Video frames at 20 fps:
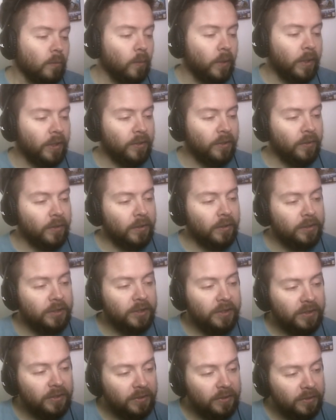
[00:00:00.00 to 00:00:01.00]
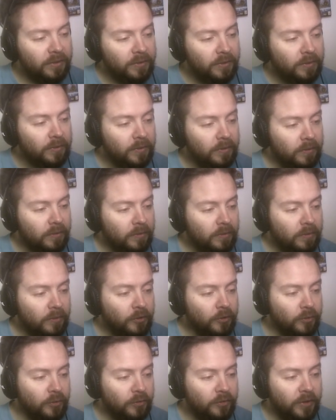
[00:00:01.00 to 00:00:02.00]
you're just
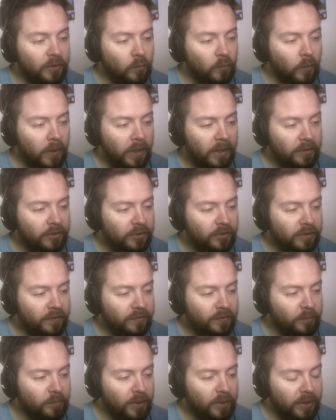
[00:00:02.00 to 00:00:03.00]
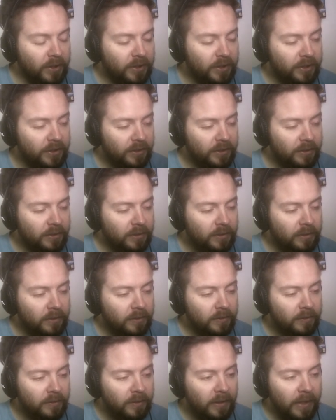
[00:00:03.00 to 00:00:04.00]
using one soft brush
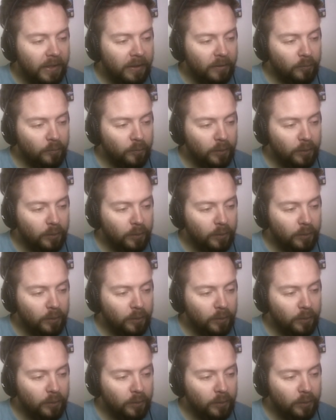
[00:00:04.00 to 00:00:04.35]
and